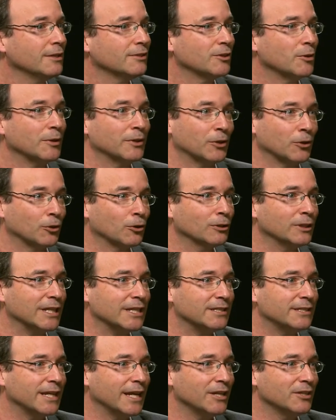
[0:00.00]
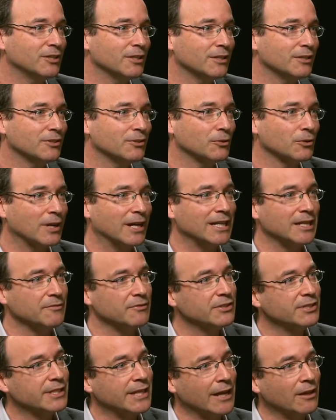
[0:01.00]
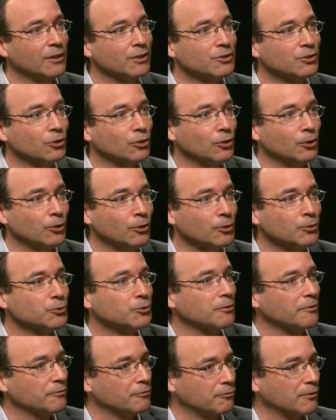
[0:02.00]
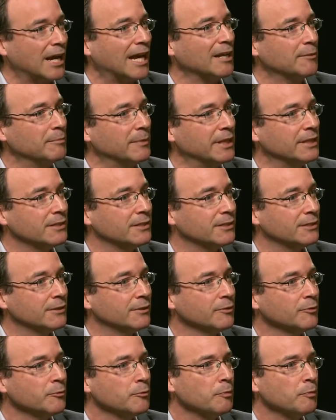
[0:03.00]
So in the early stages, they're kind of skeletal sort of fragments.